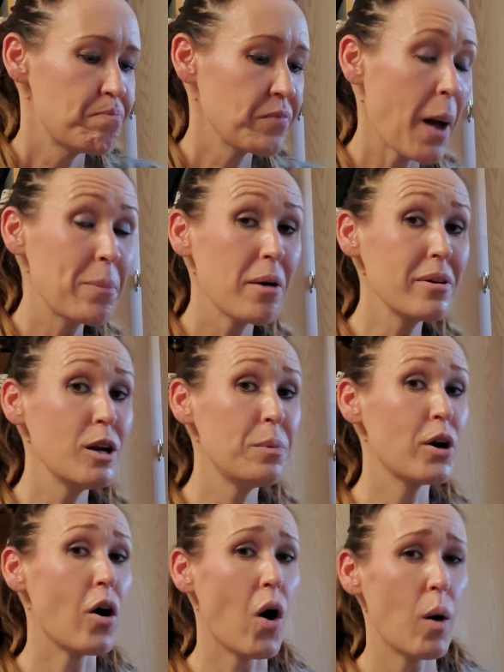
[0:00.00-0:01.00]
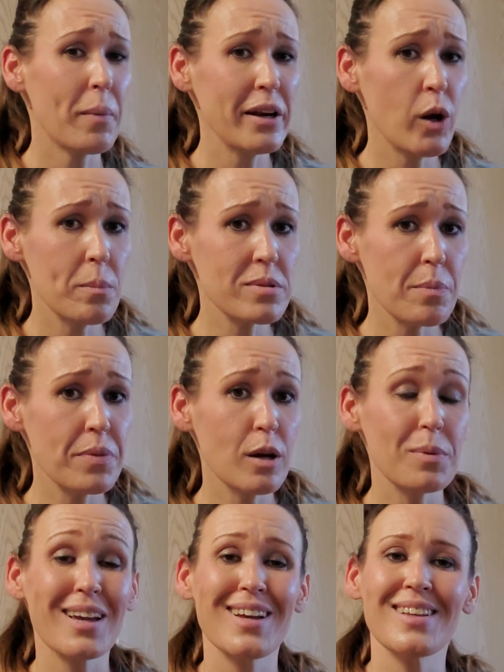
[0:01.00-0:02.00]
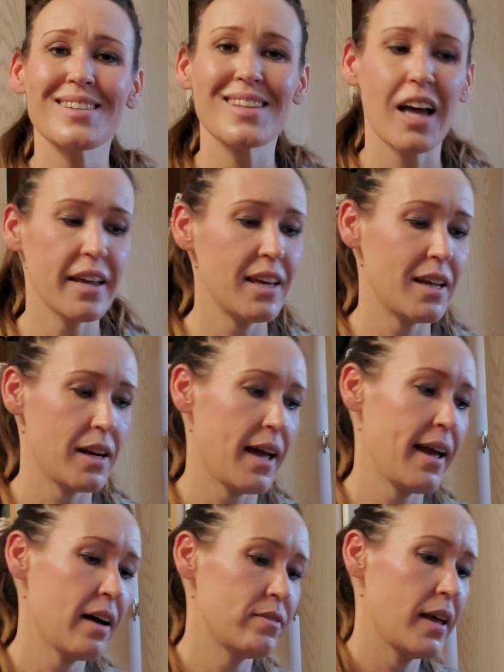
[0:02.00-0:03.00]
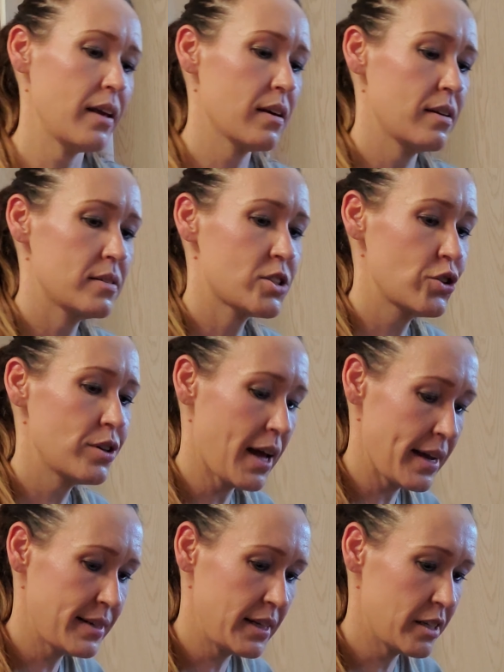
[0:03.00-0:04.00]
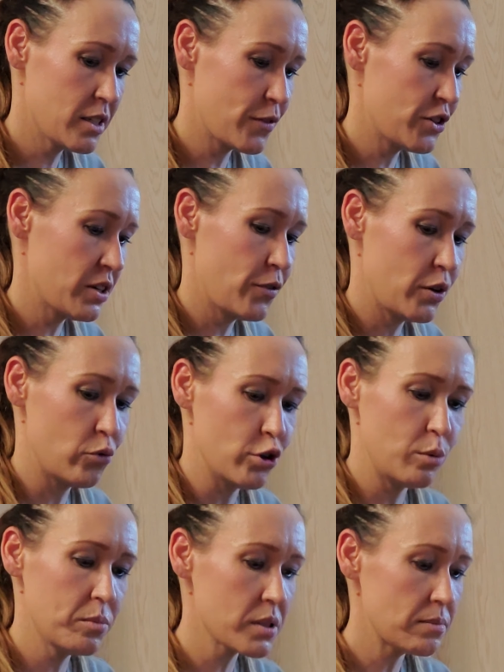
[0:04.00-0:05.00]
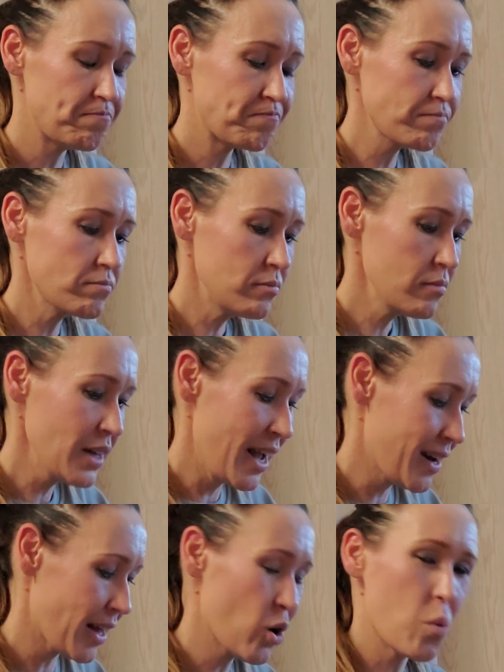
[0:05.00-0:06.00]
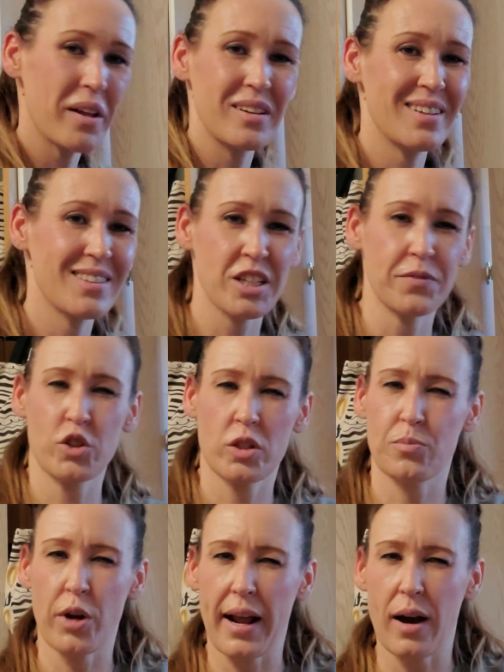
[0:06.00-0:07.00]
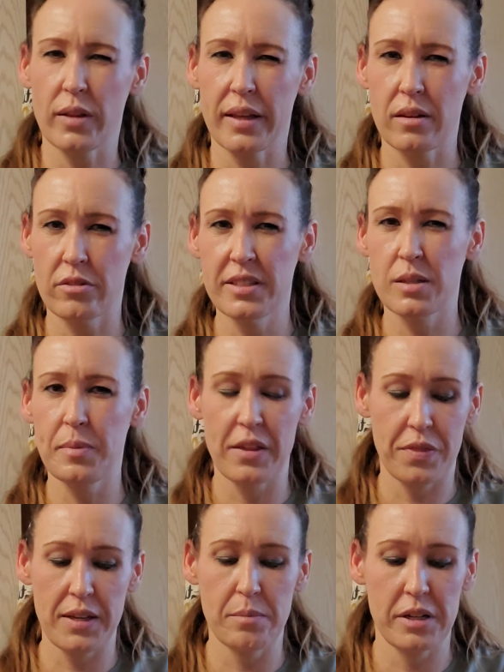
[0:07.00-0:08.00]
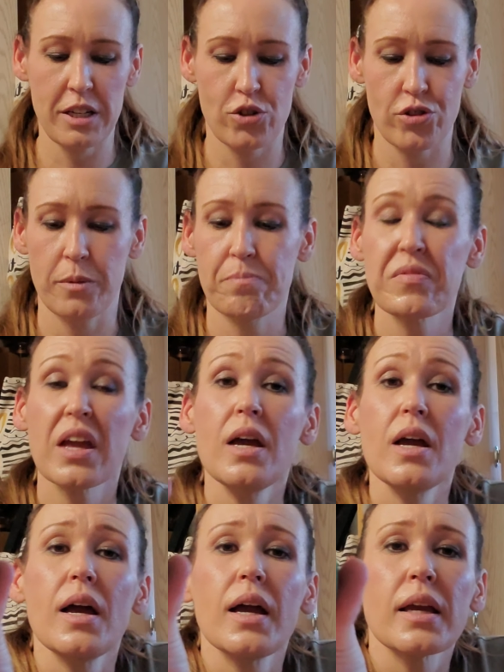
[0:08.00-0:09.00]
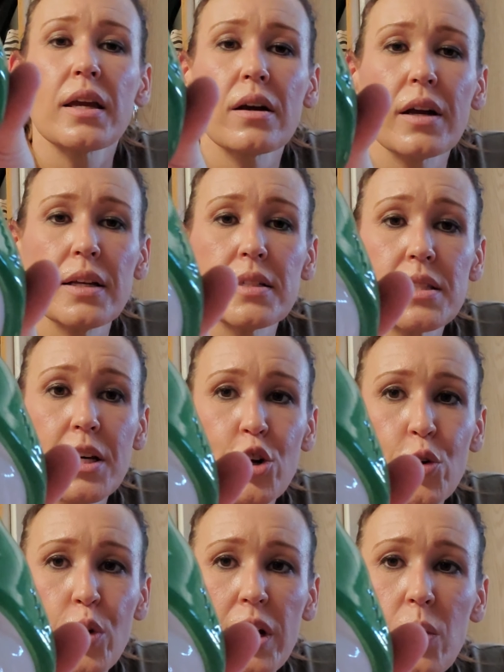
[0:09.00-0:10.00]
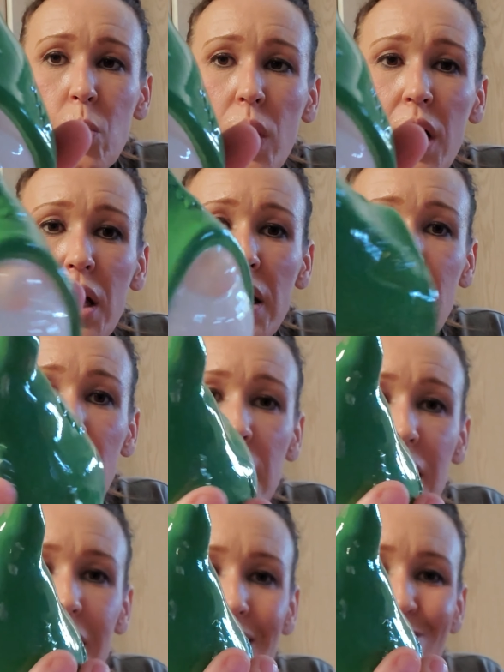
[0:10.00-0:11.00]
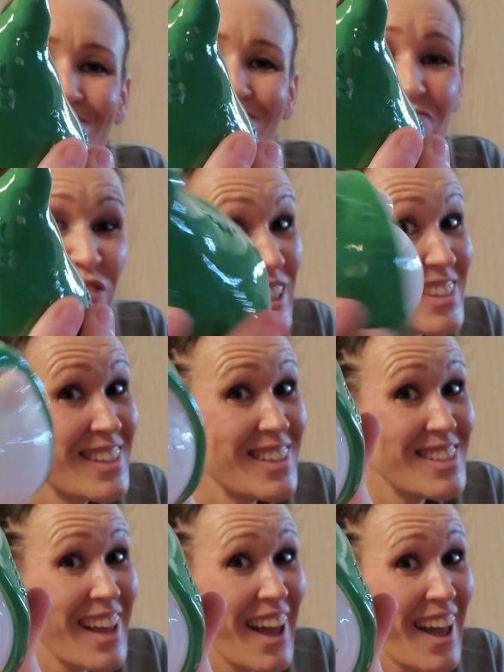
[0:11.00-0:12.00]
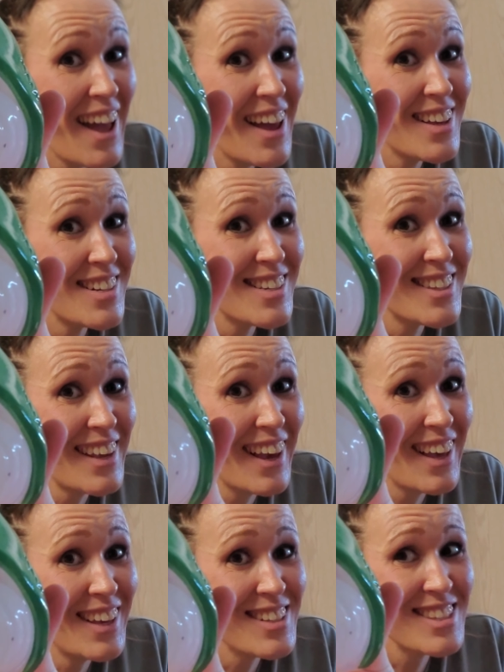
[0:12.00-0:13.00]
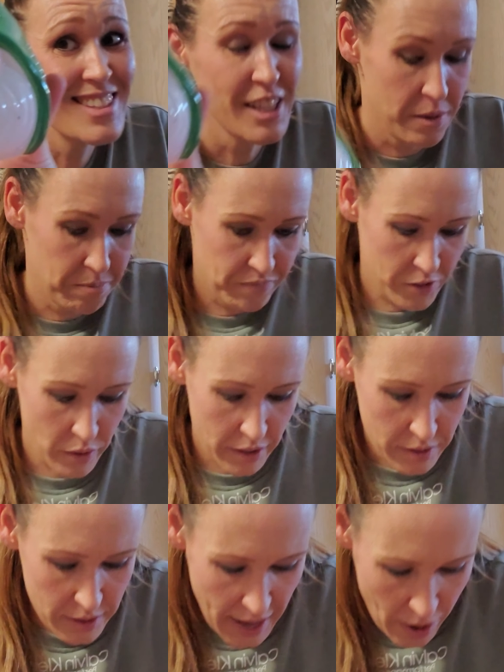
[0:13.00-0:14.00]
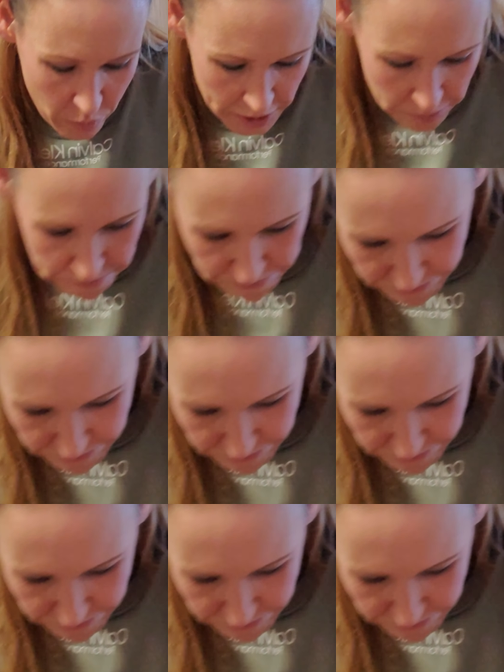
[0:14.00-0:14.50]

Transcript: I'm probably gonna put all my gnomes up there because again, I have like certain ideas for different rooms and I don't want stuff to spread out. Like there needs to be a theme in each room. Here is the green one. Again, fixing his hats, yes. So there's that one.